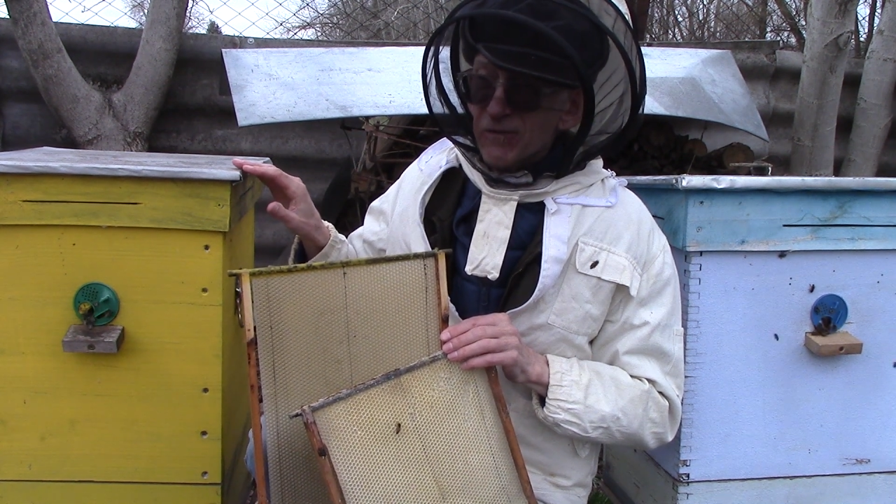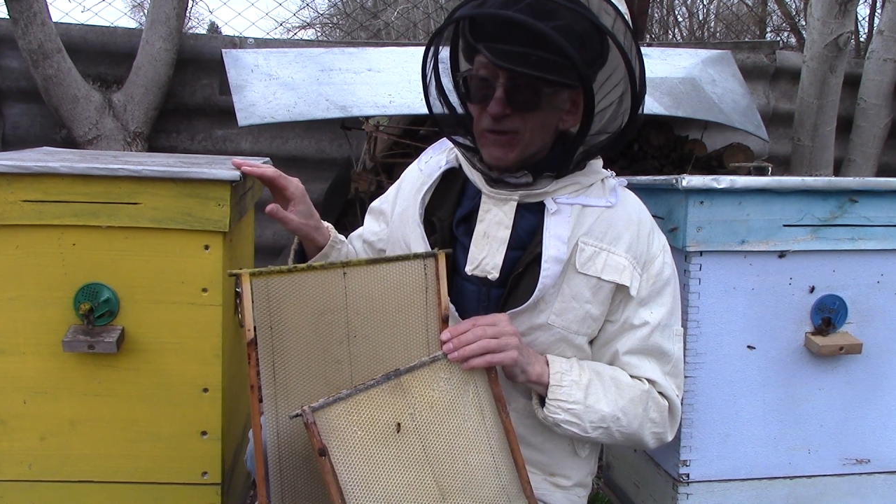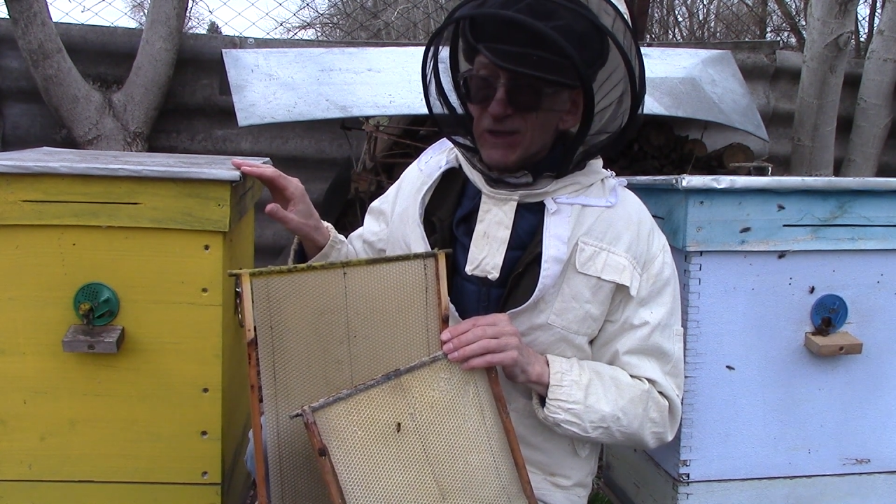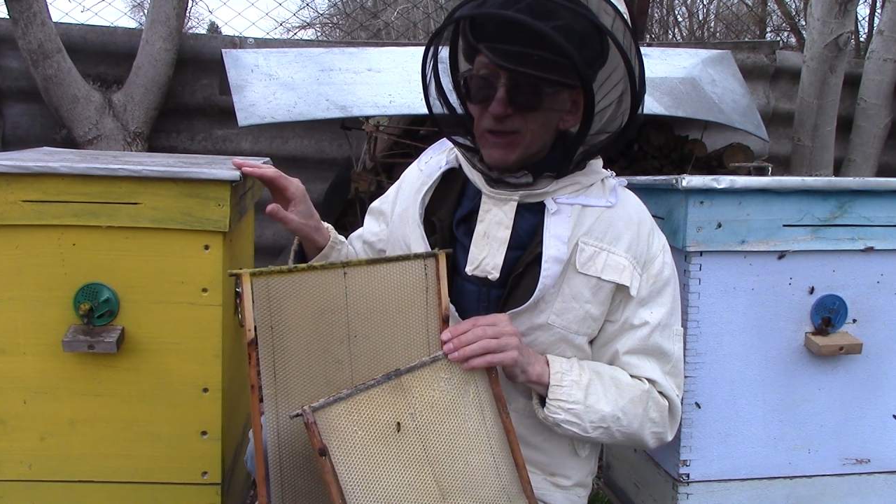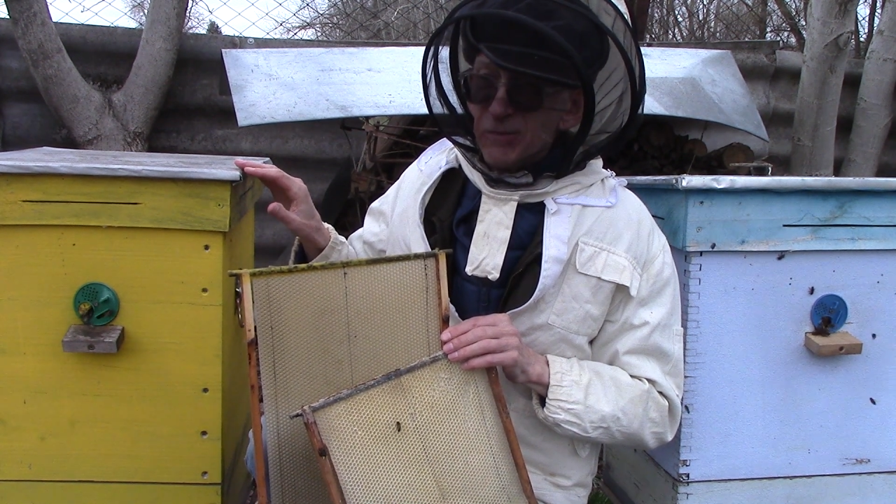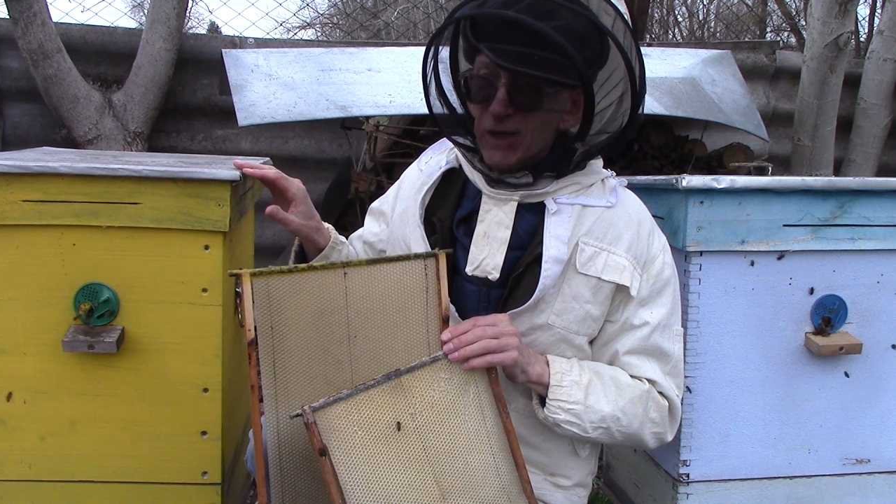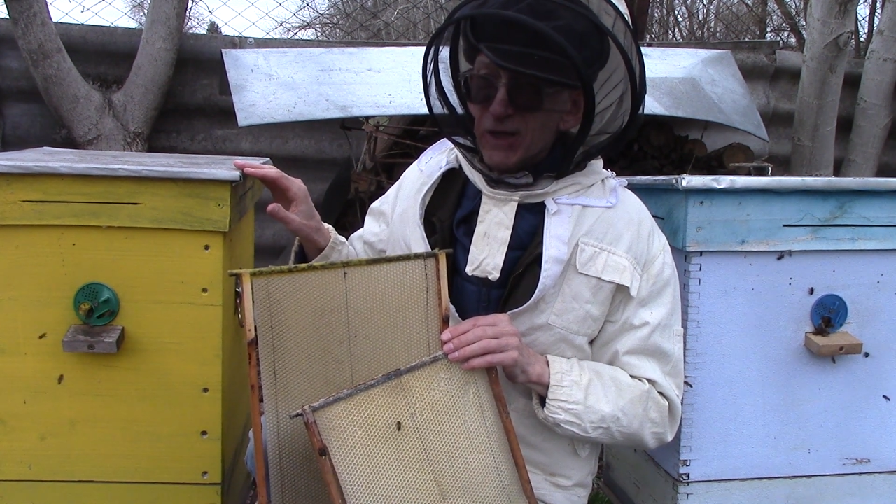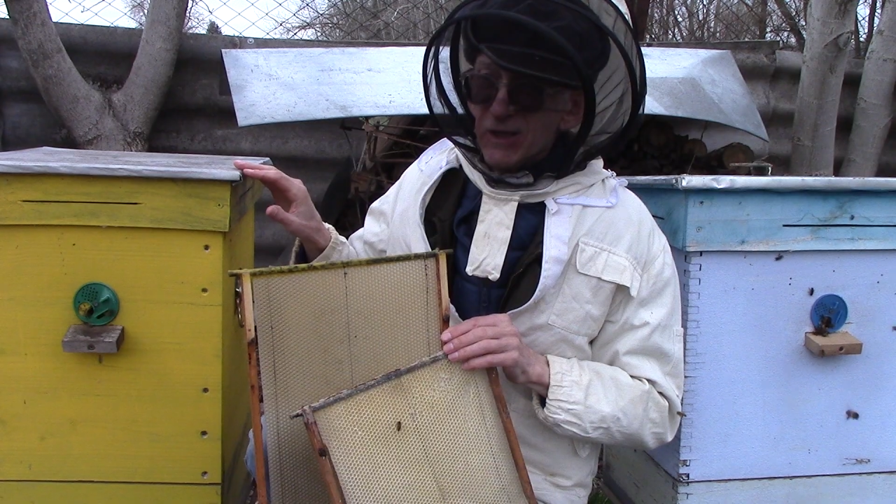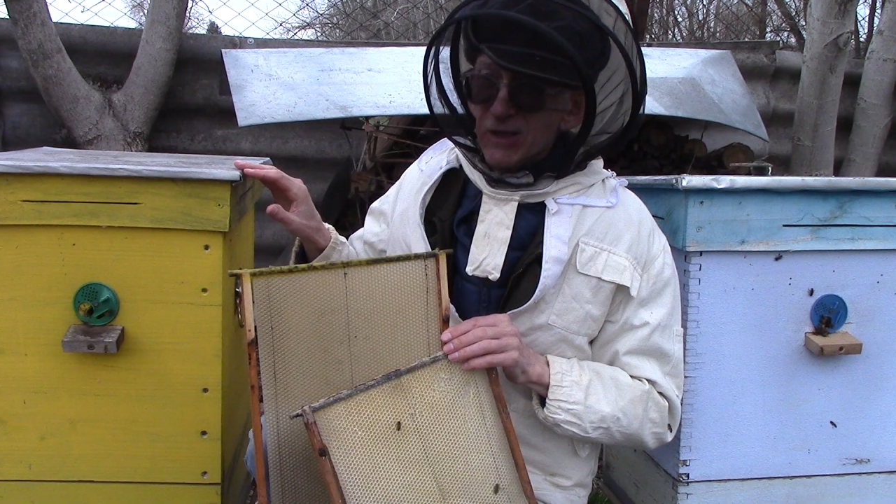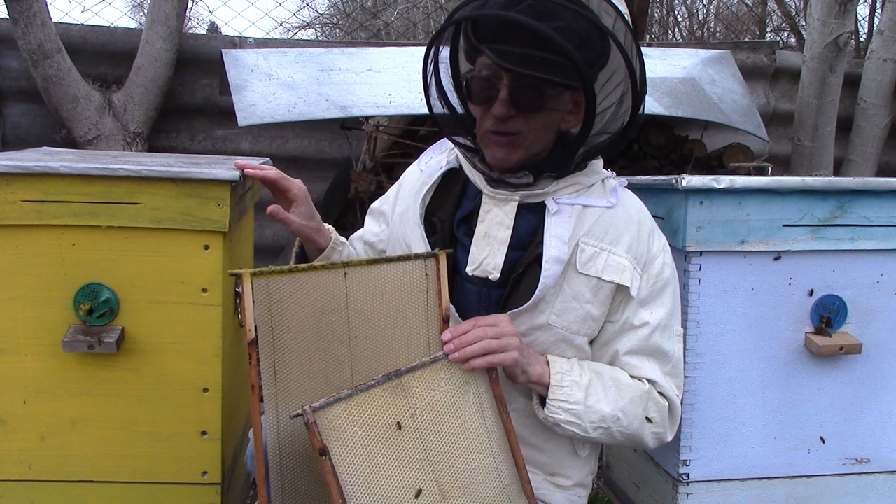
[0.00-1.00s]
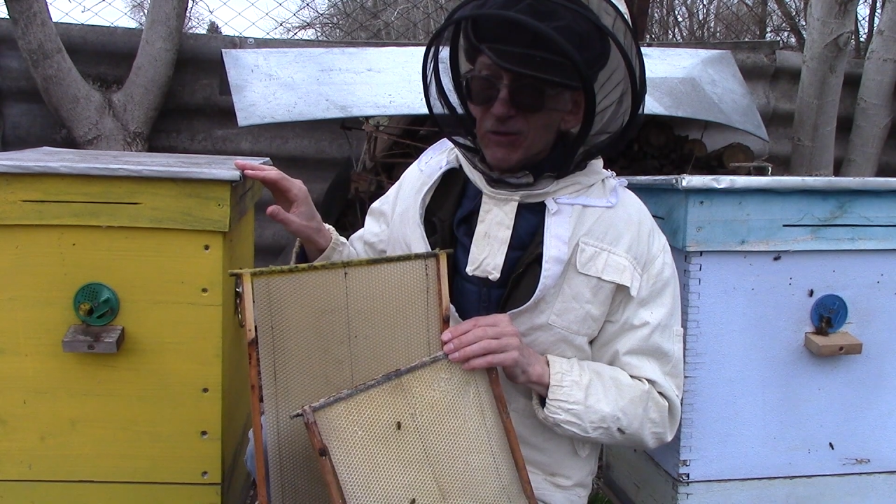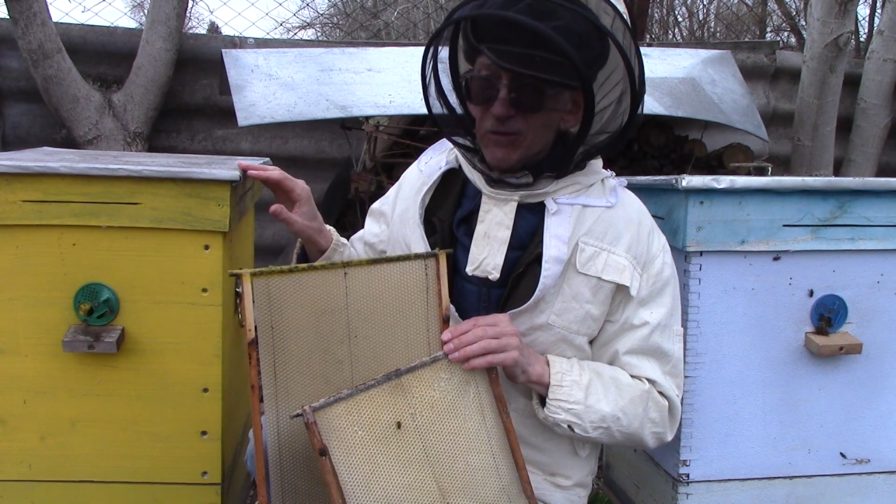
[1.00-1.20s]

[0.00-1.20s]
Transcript: Vasyl Priyatelenko.